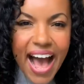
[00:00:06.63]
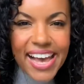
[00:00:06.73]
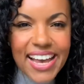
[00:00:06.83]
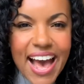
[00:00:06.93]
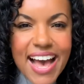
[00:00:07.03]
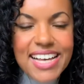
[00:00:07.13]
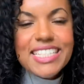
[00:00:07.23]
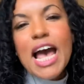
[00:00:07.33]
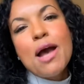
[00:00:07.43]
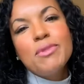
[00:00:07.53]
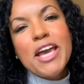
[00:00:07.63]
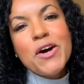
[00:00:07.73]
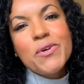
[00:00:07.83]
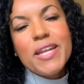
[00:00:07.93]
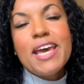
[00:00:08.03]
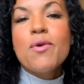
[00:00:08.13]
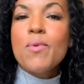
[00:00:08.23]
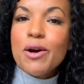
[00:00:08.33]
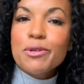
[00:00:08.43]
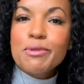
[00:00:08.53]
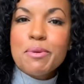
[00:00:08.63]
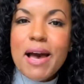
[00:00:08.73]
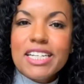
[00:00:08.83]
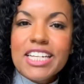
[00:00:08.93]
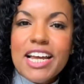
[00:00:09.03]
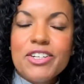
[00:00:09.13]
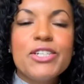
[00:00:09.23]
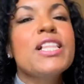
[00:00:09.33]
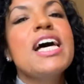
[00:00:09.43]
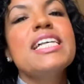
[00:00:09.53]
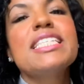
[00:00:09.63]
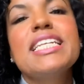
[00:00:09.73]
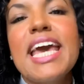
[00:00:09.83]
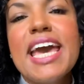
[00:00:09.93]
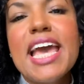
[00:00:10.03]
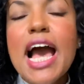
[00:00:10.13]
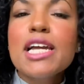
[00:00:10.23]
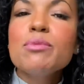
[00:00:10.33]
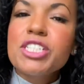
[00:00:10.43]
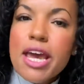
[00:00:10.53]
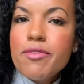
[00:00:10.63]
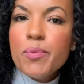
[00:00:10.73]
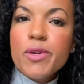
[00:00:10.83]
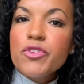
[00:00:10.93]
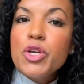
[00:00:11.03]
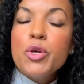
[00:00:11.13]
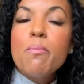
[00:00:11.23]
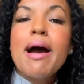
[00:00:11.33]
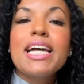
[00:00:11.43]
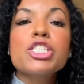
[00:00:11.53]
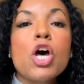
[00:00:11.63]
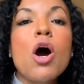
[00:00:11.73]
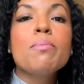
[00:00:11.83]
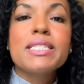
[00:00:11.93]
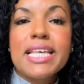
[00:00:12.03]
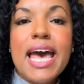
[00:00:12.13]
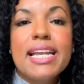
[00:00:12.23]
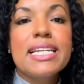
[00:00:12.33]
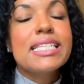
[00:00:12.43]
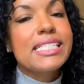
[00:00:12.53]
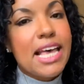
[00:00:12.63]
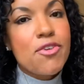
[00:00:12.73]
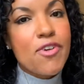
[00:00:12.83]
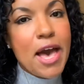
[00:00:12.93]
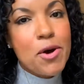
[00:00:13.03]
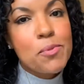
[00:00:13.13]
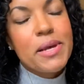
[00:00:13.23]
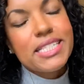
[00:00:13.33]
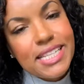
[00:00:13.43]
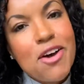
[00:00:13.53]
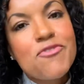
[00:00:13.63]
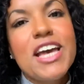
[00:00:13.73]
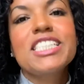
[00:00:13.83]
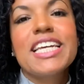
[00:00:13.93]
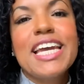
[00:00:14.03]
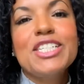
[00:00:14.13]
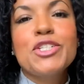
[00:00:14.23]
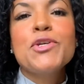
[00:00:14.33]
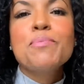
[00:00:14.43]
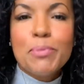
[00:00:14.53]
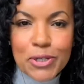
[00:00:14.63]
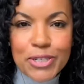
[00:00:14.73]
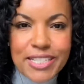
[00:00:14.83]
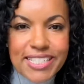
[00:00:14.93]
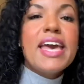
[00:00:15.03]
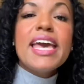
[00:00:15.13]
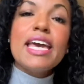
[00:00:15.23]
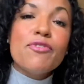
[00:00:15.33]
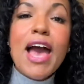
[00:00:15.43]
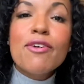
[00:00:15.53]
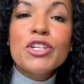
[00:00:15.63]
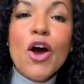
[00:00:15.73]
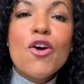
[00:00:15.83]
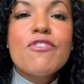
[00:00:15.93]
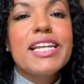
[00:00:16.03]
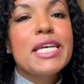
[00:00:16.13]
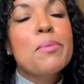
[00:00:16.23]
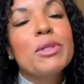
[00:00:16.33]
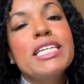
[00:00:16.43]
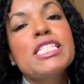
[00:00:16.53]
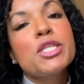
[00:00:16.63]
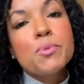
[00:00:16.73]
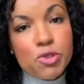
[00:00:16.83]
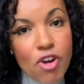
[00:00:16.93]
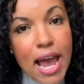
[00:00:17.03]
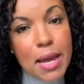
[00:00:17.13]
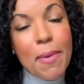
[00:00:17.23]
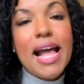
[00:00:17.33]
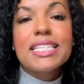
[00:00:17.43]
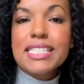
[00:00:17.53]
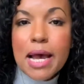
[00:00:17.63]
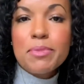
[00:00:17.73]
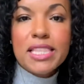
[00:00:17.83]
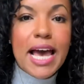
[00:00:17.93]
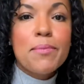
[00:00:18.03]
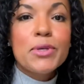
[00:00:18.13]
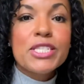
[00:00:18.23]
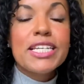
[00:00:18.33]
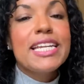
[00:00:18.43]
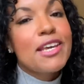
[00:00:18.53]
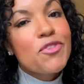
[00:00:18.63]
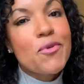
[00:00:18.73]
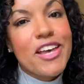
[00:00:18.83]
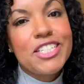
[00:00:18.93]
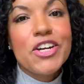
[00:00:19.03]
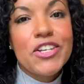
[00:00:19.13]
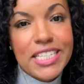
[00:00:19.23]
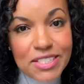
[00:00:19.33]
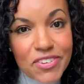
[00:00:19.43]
Hi guys, I'm Layonie and welcome to my channel. Today I am sharing with you my top 10 self-help, self-education books. If you haven't already, please subscribe and tap the like button if you enjoyed this